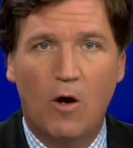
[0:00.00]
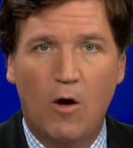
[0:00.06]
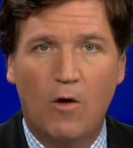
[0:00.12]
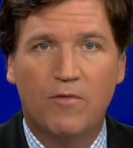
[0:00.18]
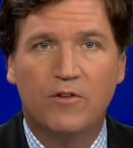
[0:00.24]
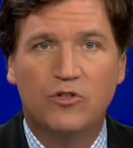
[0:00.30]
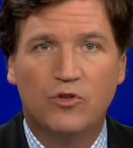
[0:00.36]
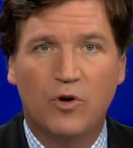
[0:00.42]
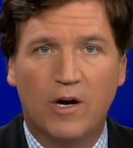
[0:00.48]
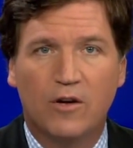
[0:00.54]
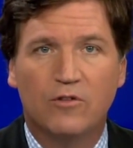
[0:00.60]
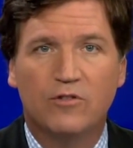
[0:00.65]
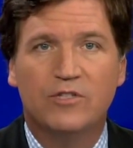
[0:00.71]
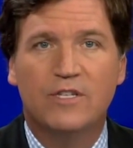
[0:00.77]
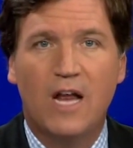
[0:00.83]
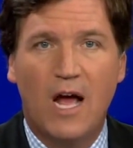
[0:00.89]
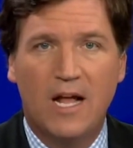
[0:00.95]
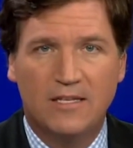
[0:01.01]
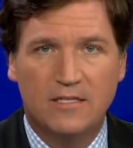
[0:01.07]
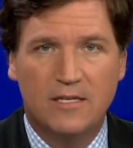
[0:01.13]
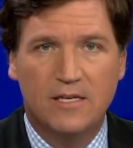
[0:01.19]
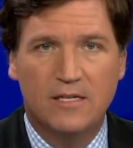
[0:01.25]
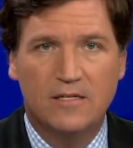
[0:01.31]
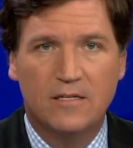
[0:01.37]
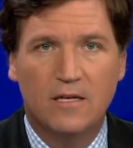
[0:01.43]
he called the truckers
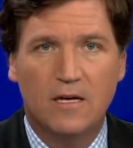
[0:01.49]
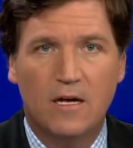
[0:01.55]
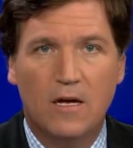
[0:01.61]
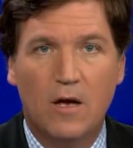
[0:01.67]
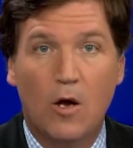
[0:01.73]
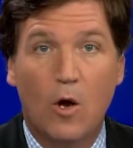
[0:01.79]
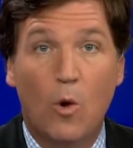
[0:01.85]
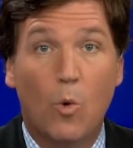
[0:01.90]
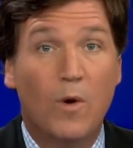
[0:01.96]
Nazis.